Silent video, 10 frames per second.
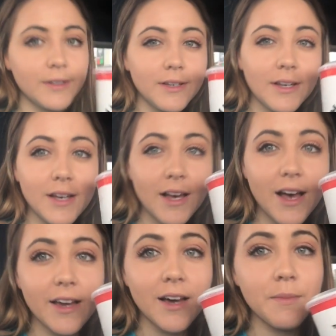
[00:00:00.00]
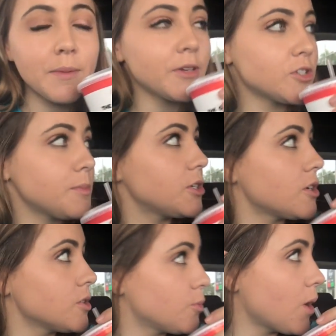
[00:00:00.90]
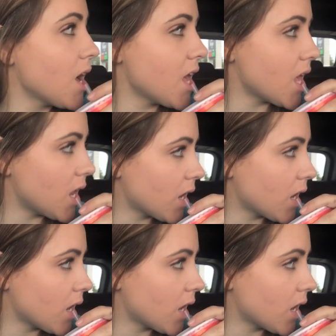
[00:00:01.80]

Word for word: Hey, come here. I got me my Jimmy John's. What?